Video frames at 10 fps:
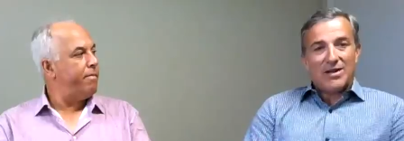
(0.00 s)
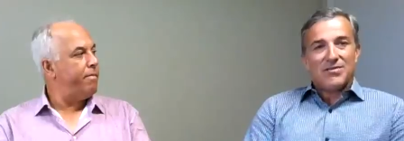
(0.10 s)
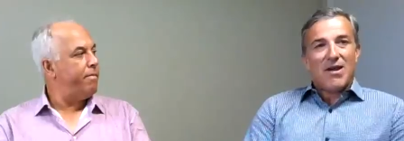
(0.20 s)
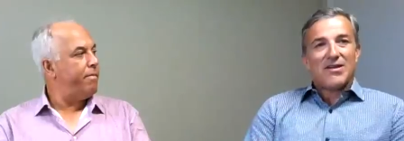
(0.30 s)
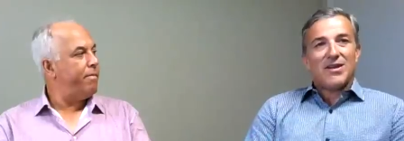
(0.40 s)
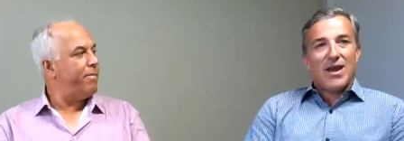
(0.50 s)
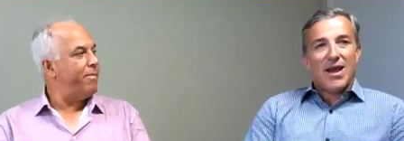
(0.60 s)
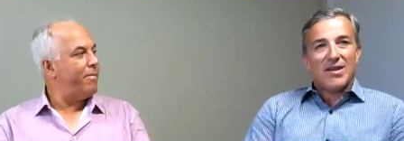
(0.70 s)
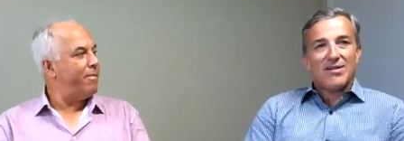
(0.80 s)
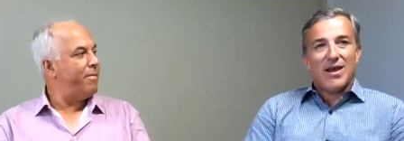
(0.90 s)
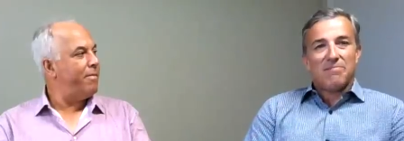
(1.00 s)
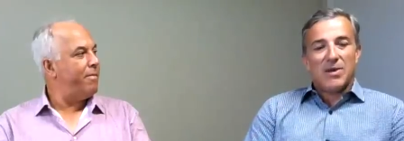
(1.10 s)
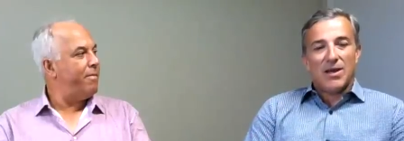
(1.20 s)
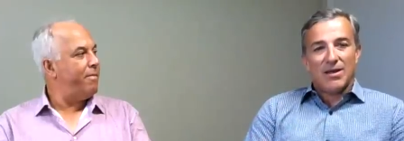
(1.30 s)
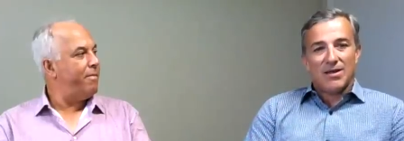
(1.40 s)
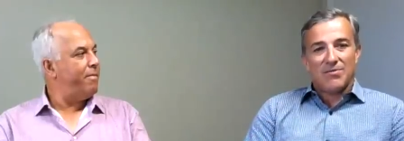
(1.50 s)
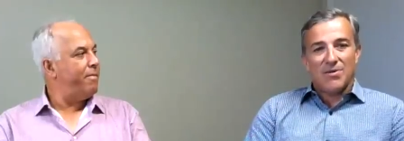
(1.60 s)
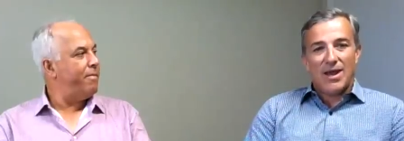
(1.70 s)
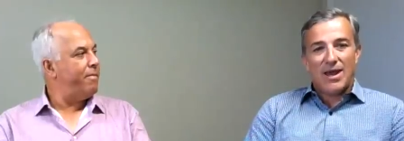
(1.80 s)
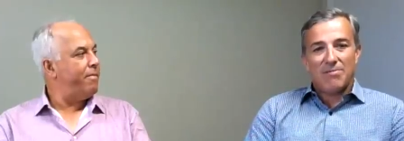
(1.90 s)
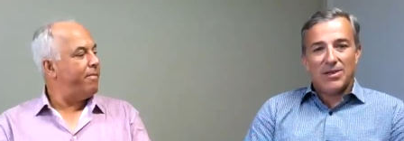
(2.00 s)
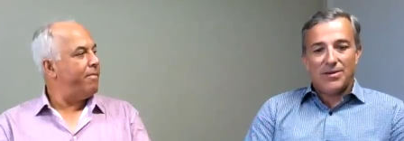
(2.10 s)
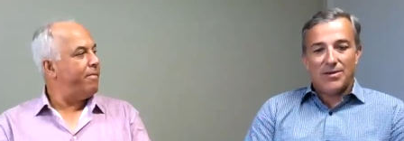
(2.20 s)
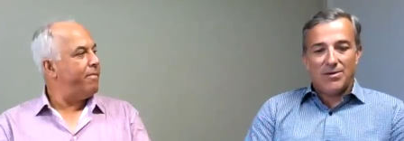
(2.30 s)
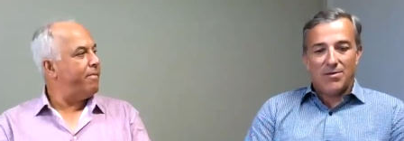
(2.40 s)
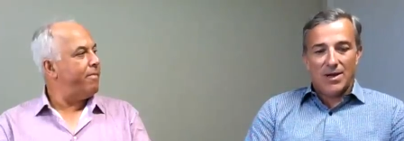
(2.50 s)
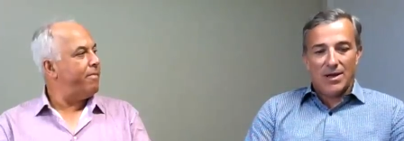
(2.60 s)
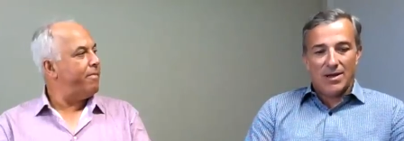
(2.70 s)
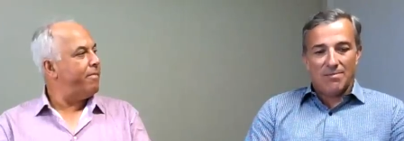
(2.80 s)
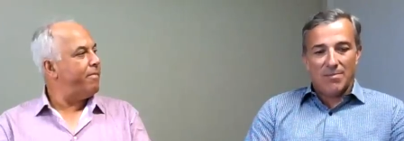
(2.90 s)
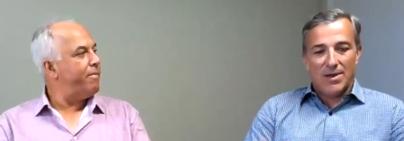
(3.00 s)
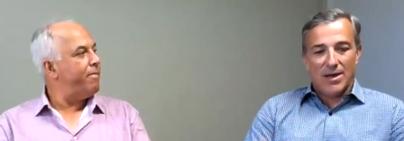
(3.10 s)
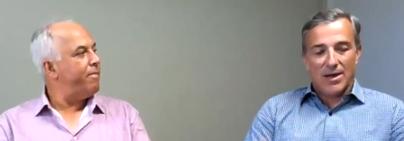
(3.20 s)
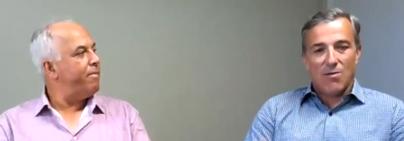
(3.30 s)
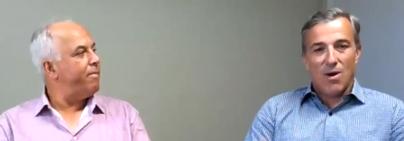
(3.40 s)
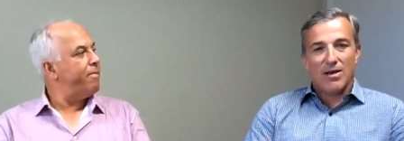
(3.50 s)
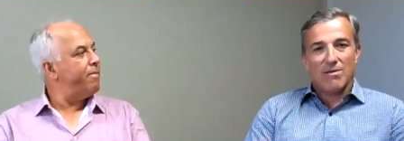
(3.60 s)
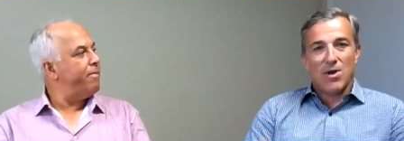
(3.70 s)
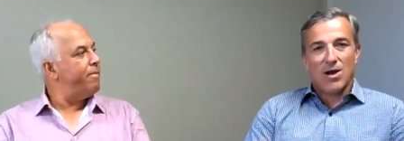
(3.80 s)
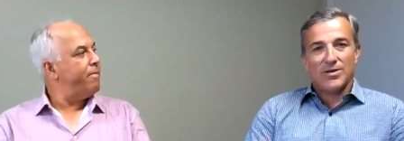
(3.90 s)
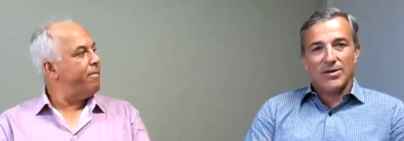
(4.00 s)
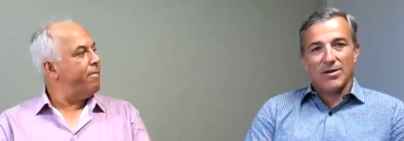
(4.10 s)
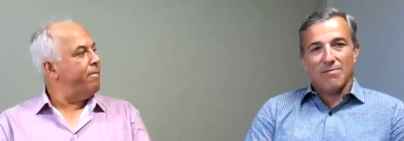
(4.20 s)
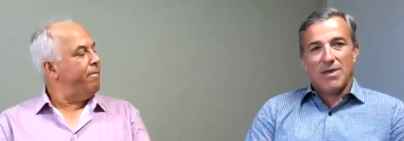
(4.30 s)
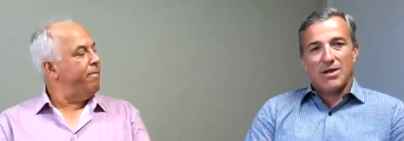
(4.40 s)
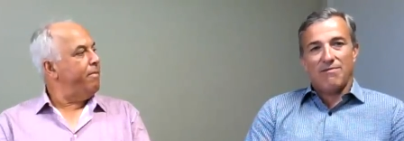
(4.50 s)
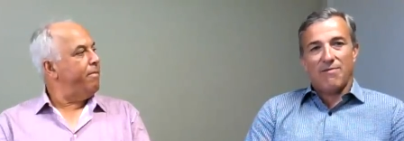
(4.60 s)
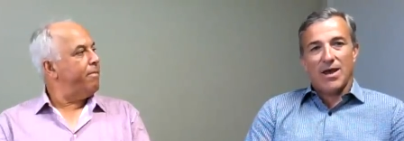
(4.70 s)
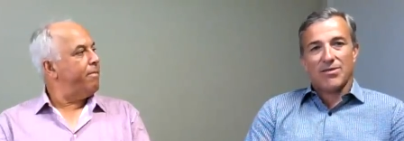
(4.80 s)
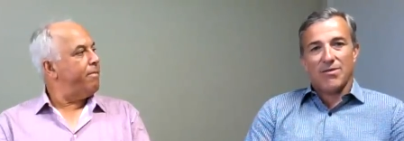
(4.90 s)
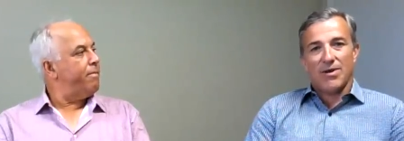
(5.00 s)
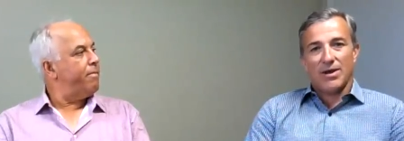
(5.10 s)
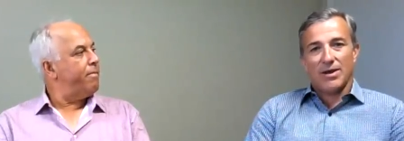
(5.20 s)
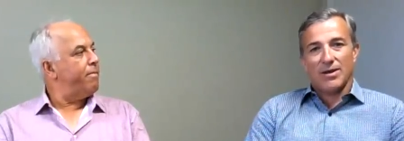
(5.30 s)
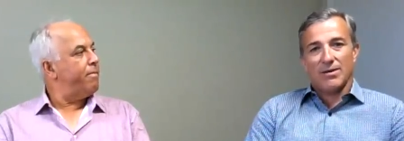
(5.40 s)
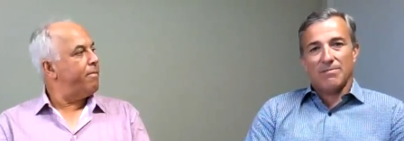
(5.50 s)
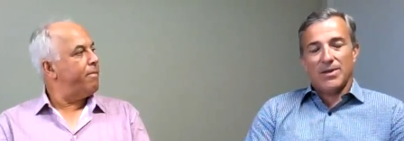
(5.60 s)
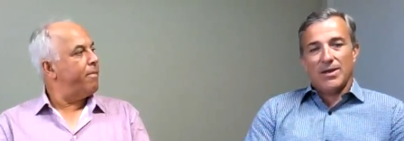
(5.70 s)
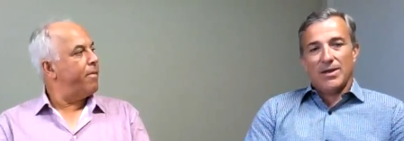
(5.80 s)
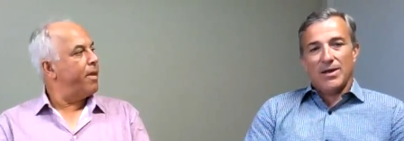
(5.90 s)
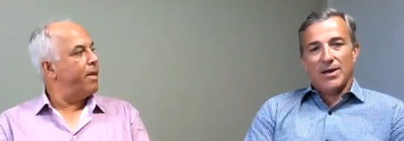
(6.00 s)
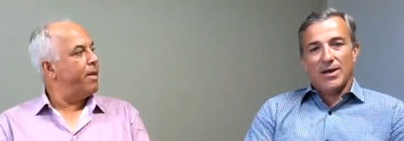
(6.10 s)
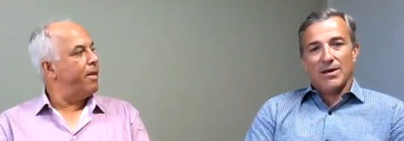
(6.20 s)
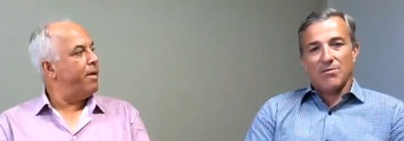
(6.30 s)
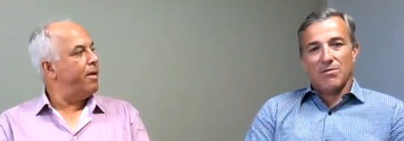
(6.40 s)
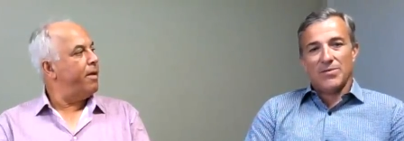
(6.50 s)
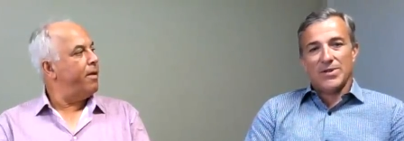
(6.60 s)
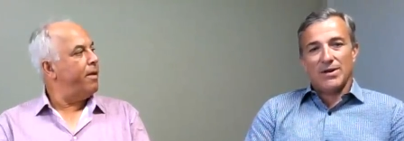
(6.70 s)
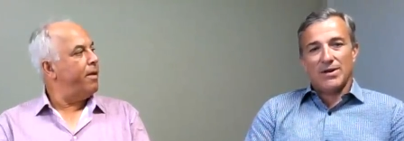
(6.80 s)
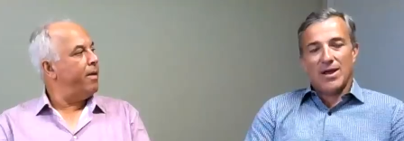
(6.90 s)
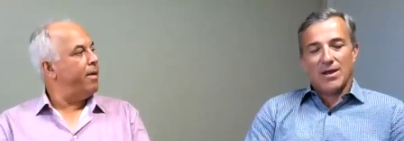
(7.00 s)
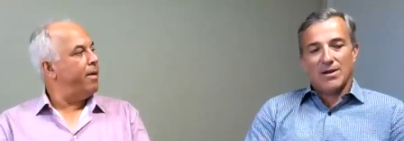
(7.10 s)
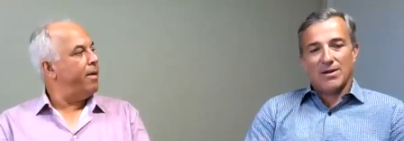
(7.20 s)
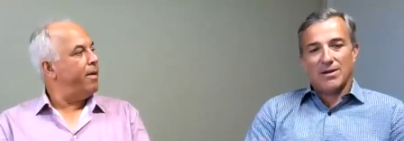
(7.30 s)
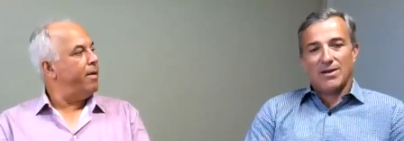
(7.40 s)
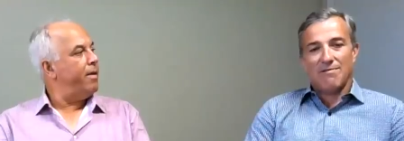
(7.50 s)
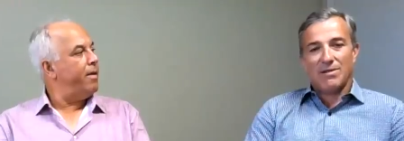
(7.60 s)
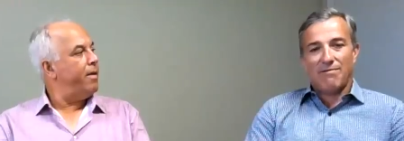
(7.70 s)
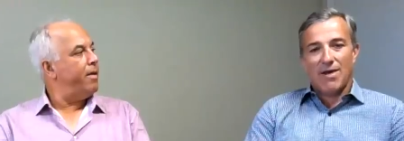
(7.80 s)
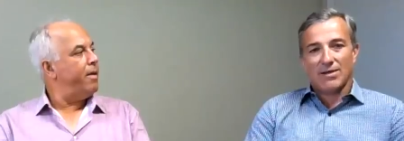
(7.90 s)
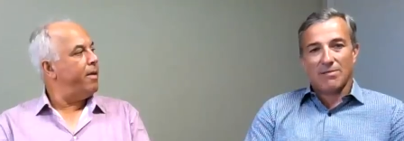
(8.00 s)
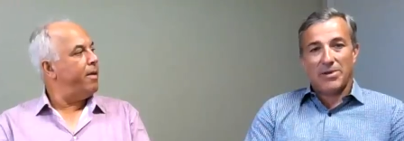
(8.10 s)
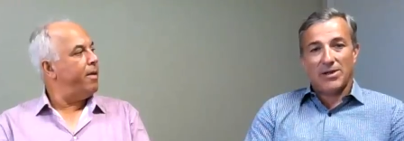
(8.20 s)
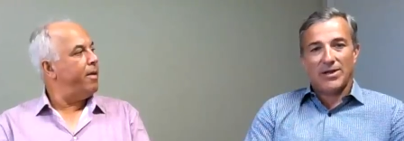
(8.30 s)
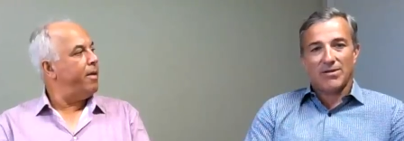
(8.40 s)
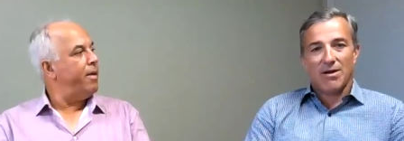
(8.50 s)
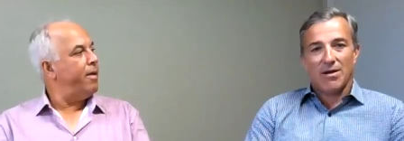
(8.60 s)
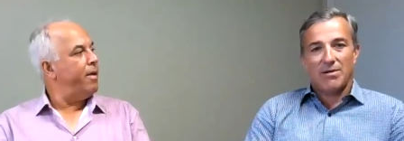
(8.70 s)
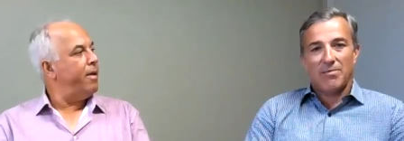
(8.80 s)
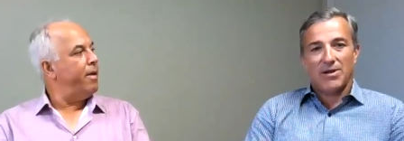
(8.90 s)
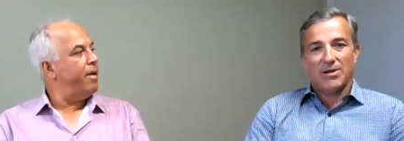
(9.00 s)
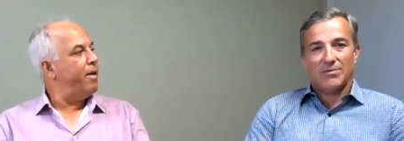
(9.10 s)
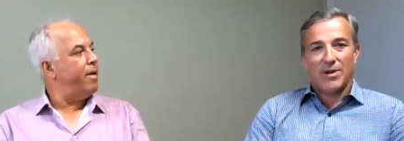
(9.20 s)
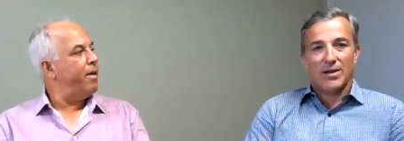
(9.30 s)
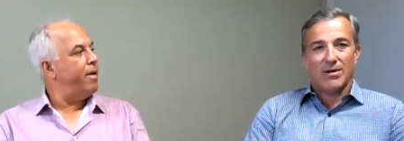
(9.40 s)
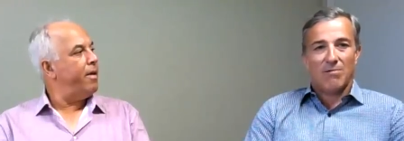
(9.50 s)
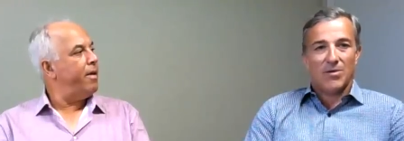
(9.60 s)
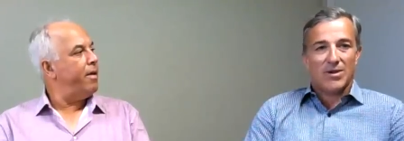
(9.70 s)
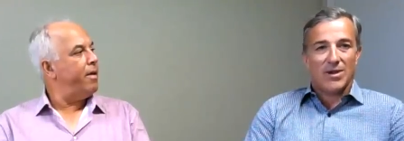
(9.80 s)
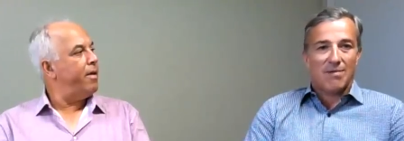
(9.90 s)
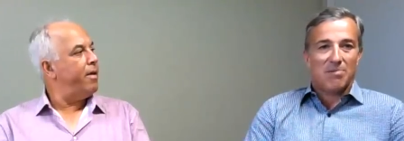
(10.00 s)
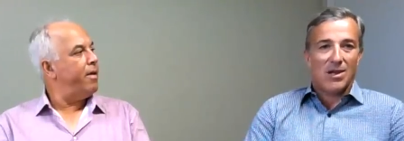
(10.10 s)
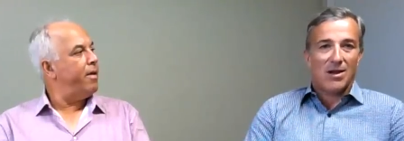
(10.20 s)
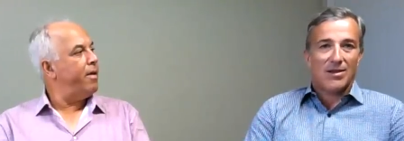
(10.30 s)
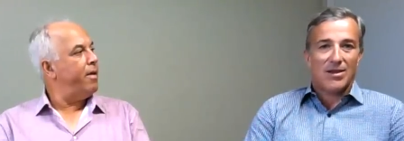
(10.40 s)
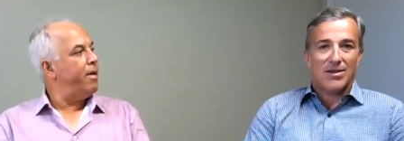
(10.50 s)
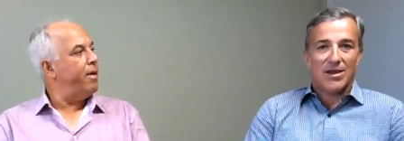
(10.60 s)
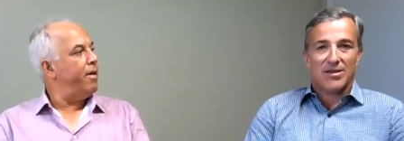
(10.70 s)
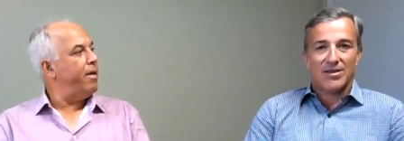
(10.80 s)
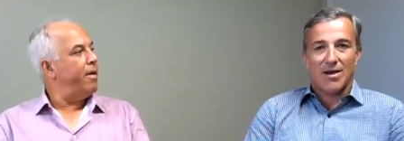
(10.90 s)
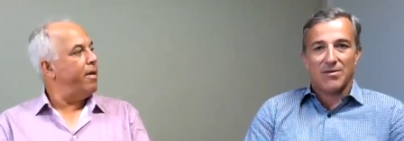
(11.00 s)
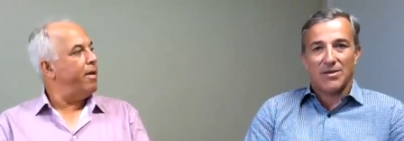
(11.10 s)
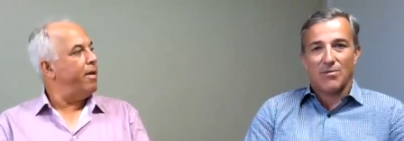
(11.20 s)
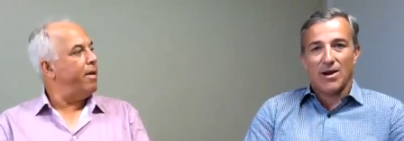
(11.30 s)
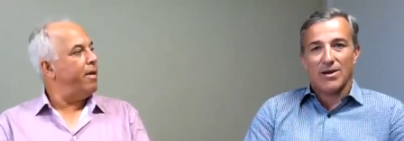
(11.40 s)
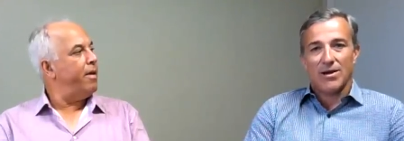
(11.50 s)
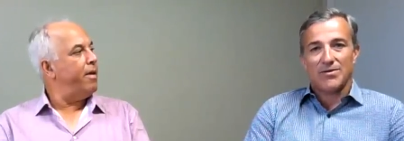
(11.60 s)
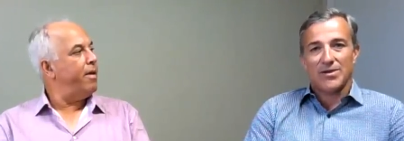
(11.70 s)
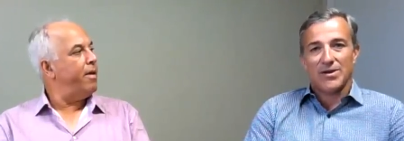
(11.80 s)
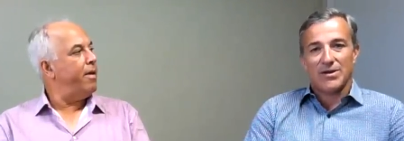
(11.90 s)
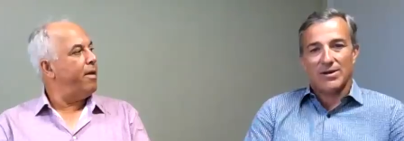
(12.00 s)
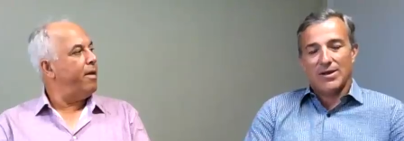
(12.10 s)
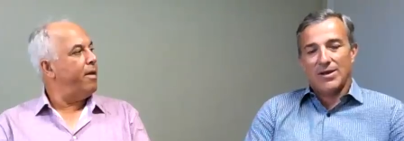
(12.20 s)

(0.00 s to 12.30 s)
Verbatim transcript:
Speaker 1: interesting you asked that because we're able to uh, uh, acquire modular manufacturing um, uh, rooms and, and given the fact the building's already built, we can almost like plunk these things down in the warehouse and